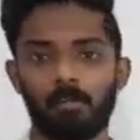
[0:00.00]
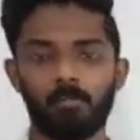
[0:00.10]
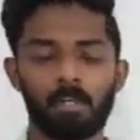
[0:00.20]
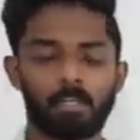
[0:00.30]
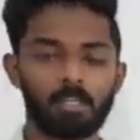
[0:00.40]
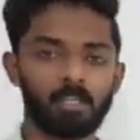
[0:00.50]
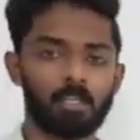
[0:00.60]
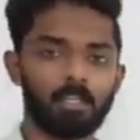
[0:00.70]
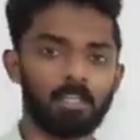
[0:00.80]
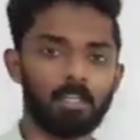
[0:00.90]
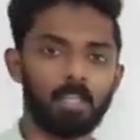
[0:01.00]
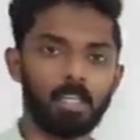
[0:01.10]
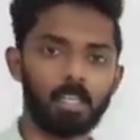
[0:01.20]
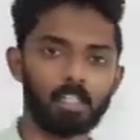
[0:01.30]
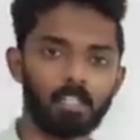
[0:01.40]
But
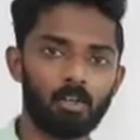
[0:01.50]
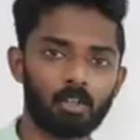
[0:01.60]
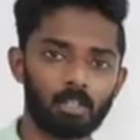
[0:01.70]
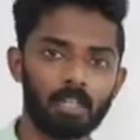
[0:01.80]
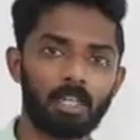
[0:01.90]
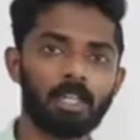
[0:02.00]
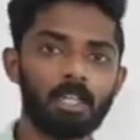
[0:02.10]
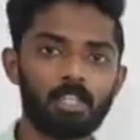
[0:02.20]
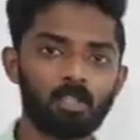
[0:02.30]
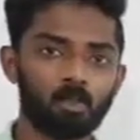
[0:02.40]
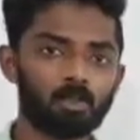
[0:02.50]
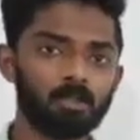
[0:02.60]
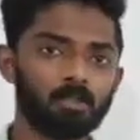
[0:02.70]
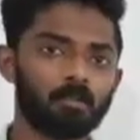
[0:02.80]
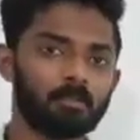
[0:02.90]
it is not directly
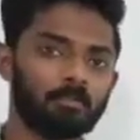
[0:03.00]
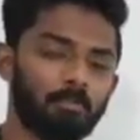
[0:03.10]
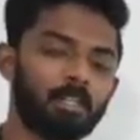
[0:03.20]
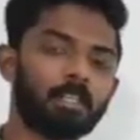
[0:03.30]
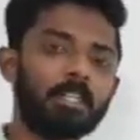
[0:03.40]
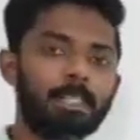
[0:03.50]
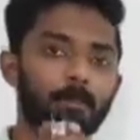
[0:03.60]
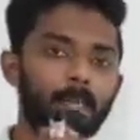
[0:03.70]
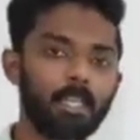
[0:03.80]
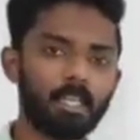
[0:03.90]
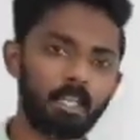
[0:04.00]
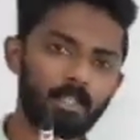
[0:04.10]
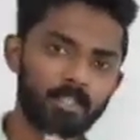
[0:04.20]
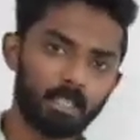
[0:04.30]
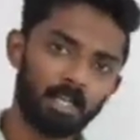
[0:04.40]
shown, but the meaning of
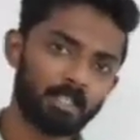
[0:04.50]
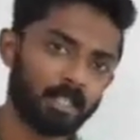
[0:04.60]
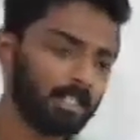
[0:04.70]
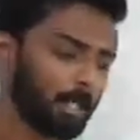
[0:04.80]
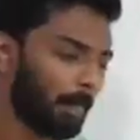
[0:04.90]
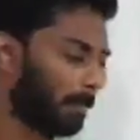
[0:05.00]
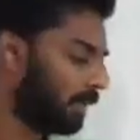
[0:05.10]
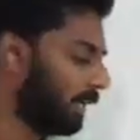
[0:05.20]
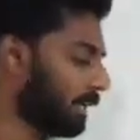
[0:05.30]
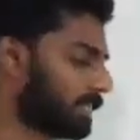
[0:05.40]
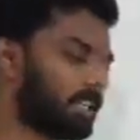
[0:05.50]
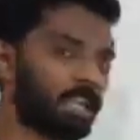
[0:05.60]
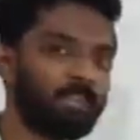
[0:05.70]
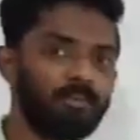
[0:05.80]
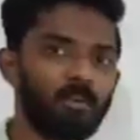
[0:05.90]
the sentence is he is
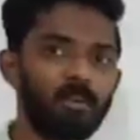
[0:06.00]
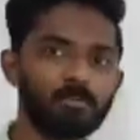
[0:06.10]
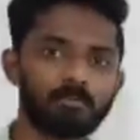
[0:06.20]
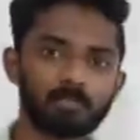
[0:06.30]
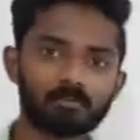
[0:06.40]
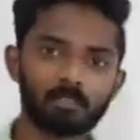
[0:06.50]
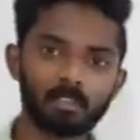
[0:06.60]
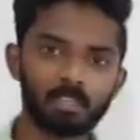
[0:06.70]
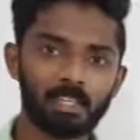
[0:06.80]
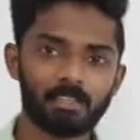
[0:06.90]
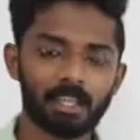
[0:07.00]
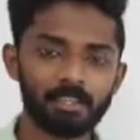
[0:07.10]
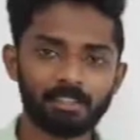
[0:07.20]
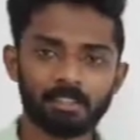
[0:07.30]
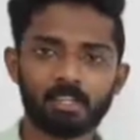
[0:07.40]
careful
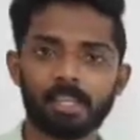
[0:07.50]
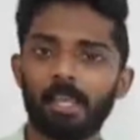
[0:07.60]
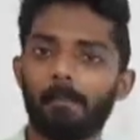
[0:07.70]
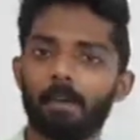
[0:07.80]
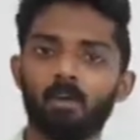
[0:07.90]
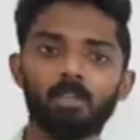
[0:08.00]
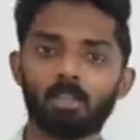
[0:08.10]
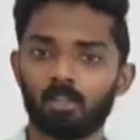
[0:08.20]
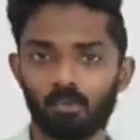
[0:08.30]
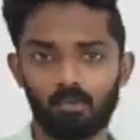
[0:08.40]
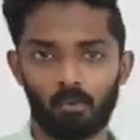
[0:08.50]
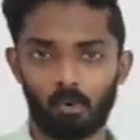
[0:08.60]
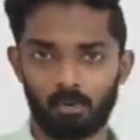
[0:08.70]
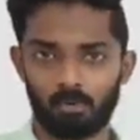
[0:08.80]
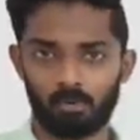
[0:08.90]
that he may not
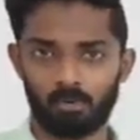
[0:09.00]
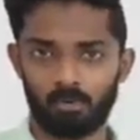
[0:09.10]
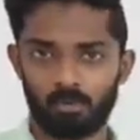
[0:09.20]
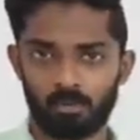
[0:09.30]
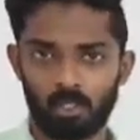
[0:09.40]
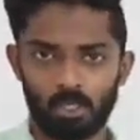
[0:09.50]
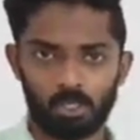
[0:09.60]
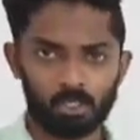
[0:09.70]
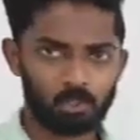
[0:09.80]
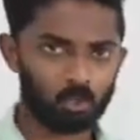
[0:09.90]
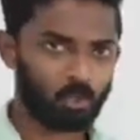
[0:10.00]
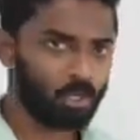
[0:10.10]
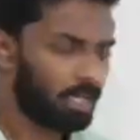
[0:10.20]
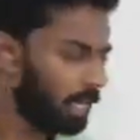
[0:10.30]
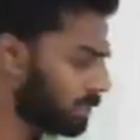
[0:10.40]
fall.
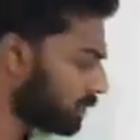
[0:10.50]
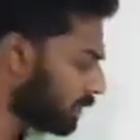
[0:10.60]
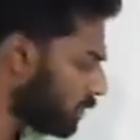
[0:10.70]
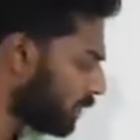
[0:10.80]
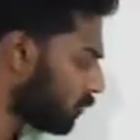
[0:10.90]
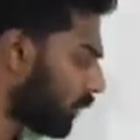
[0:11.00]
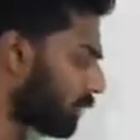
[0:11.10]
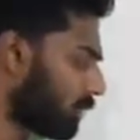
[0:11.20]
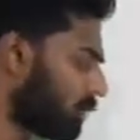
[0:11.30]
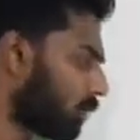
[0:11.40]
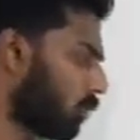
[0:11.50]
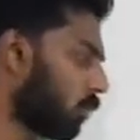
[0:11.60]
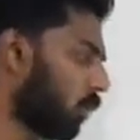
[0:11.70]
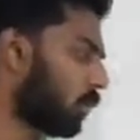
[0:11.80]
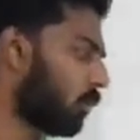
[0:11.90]
So in such situations,
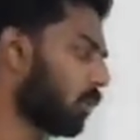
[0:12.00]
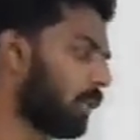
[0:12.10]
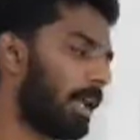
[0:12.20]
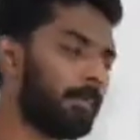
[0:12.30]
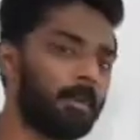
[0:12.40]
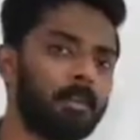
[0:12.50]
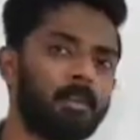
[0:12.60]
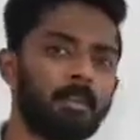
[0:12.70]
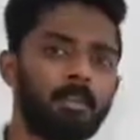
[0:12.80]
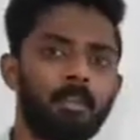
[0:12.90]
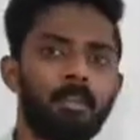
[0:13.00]
what will happen?